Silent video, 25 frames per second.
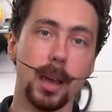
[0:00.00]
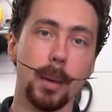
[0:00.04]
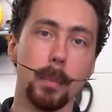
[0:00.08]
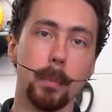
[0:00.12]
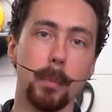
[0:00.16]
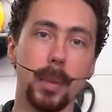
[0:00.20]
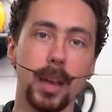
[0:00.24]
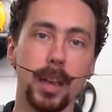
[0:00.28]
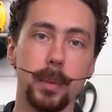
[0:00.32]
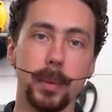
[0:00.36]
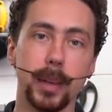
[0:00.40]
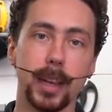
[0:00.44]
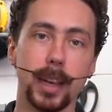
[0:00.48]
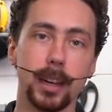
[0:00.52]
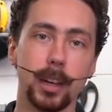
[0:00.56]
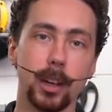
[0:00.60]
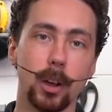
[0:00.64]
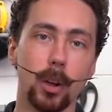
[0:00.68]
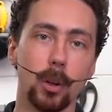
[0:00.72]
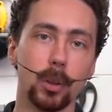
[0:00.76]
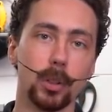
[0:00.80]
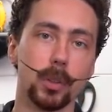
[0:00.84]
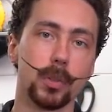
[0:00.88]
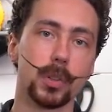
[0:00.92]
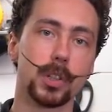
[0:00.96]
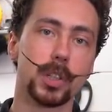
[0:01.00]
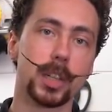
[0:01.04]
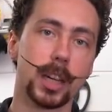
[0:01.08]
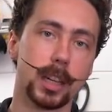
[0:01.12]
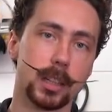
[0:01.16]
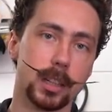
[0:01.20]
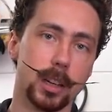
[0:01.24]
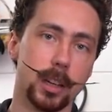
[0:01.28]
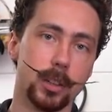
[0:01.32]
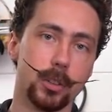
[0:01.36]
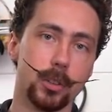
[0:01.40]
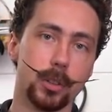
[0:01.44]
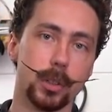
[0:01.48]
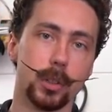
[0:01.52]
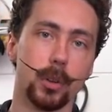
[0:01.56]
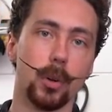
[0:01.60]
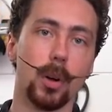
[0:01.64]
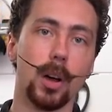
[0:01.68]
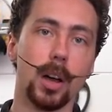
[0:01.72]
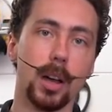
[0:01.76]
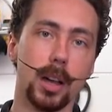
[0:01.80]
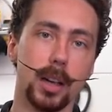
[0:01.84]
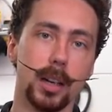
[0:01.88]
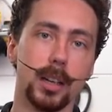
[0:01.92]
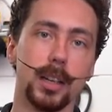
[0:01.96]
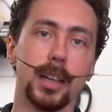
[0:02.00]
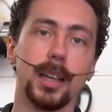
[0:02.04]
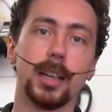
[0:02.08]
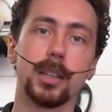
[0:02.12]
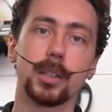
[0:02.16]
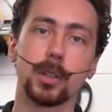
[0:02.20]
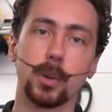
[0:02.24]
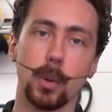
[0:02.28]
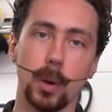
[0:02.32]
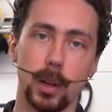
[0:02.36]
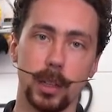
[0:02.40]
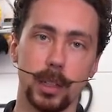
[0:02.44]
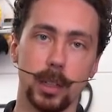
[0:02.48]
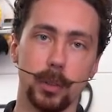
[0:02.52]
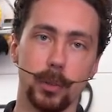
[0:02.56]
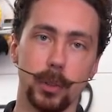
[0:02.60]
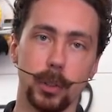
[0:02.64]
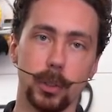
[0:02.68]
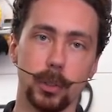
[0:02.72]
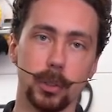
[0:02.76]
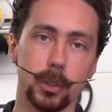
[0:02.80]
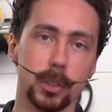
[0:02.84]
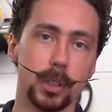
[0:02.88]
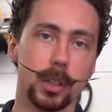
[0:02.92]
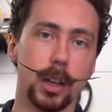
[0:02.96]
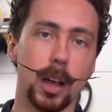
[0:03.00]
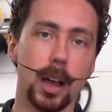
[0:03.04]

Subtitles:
Maybe getting hold of 600 or higher is quite difficult.